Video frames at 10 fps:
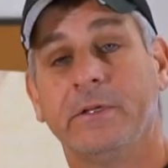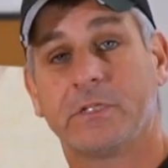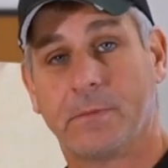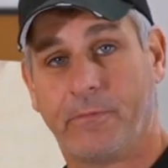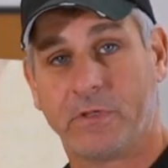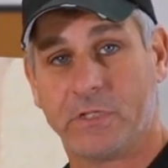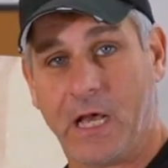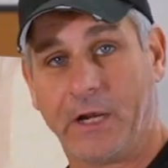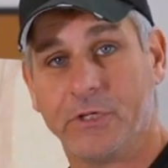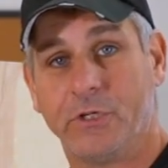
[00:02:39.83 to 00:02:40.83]
Some of it's
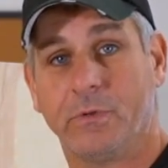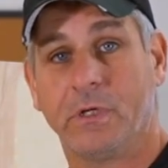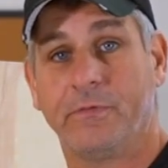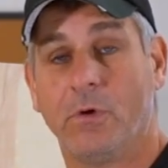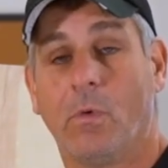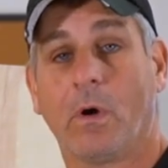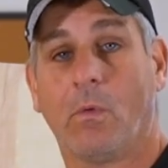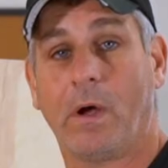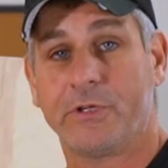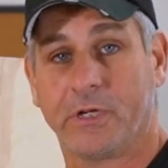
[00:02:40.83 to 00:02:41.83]
not intuitive and you'll want to
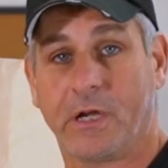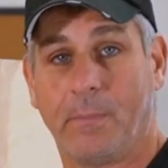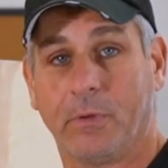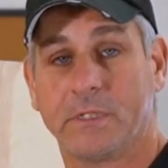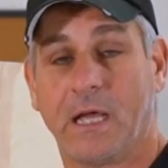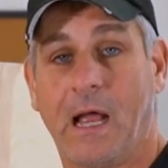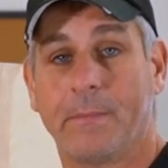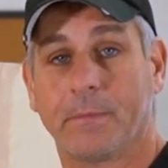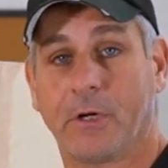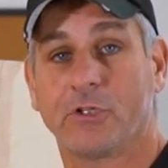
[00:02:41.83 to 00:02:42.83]
watch it a couple of
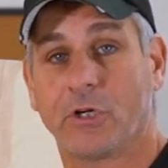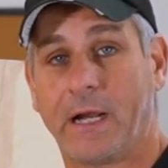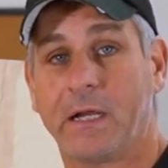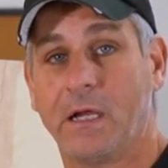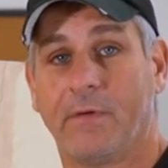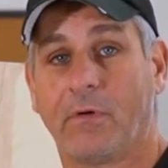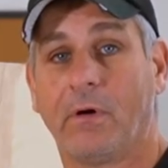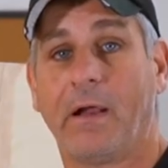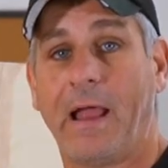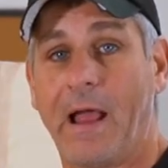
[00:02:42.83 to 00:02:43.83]
times. I'm going to try to
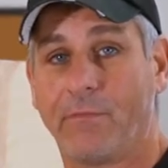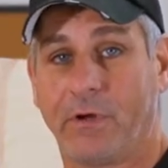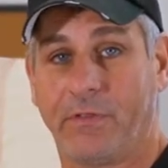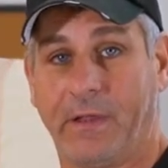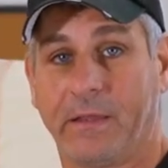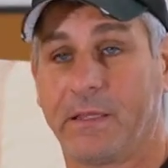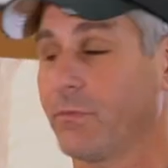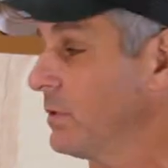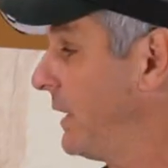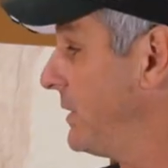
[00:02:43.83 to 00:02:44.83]
cover everything that
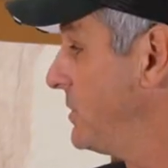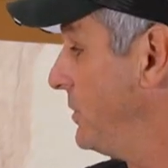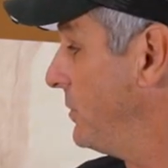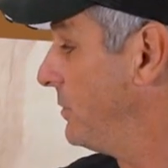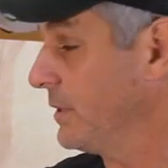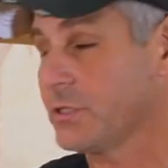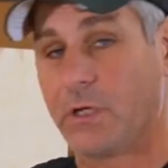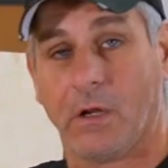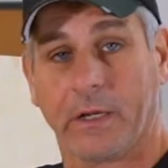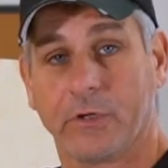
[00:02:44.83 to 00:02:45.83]
relates to
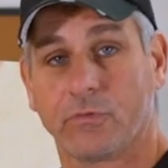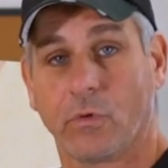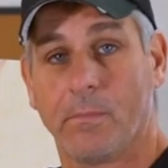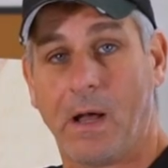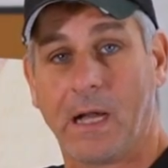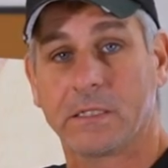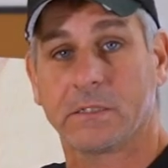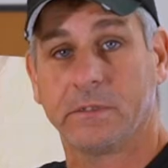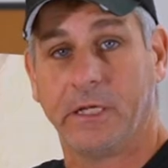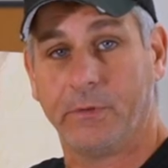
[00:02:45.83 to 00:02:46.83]
installing a drawer
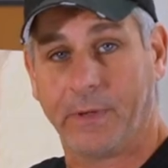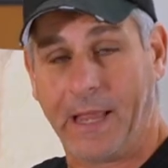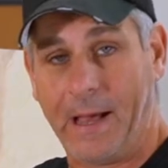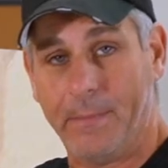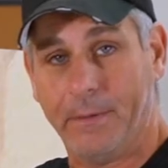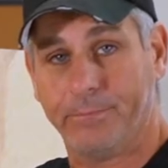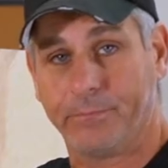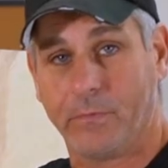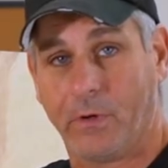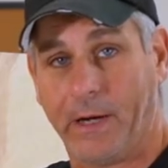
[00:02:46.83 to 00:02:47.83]
box into a cabinet.
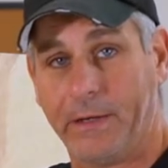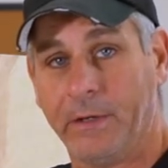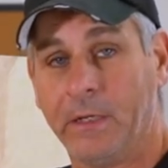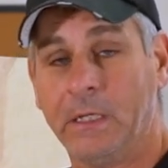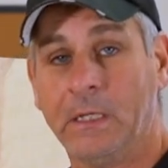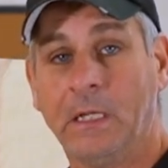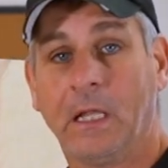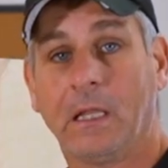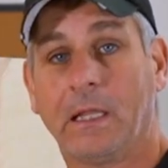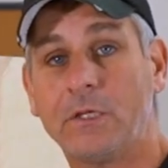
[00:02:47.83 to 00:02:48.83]
All right,
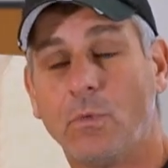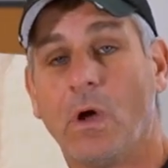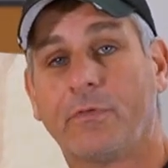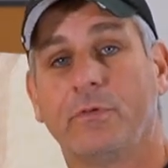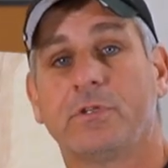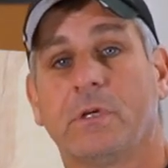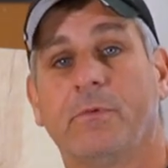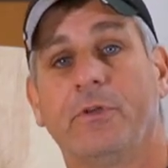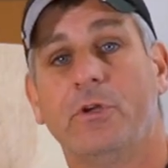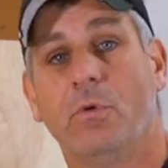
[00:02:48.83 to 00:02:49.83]
let's walk through
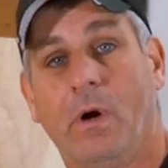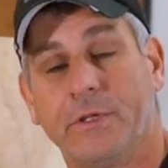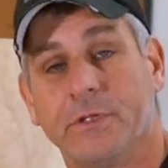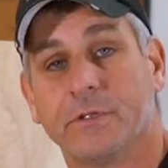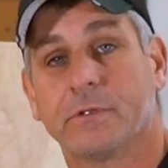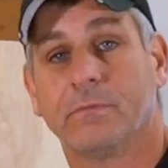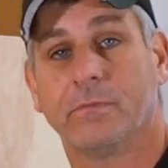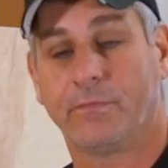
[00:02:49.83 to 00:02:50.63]
some of the nuances.